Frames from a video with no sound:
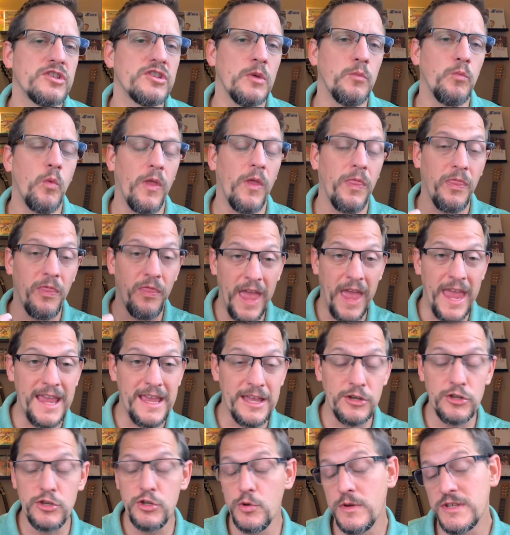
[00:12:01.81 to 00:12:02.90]
and what they
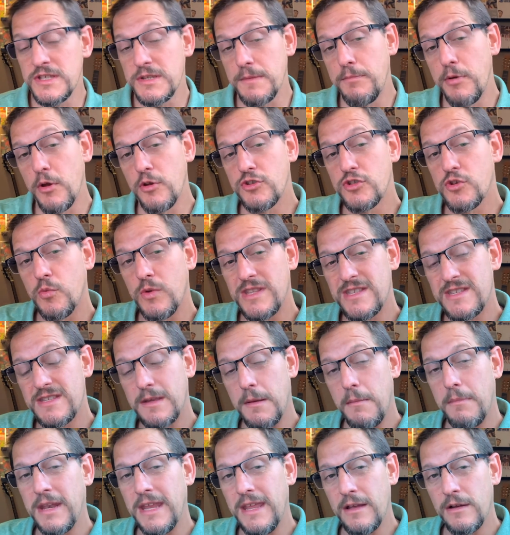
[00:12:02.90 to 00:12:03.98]
can do as opposed to what
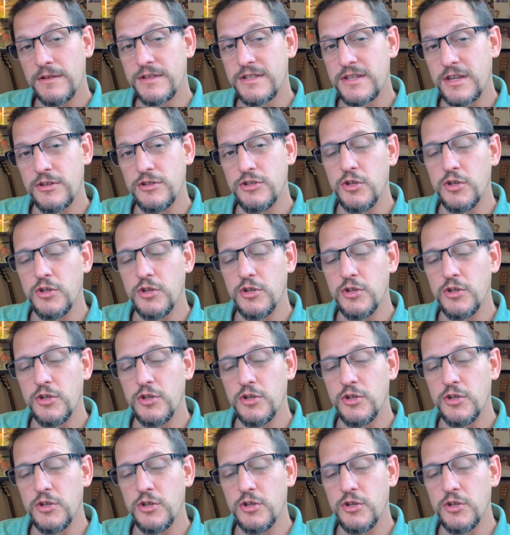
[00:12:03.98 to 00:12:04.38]
somebody else can do.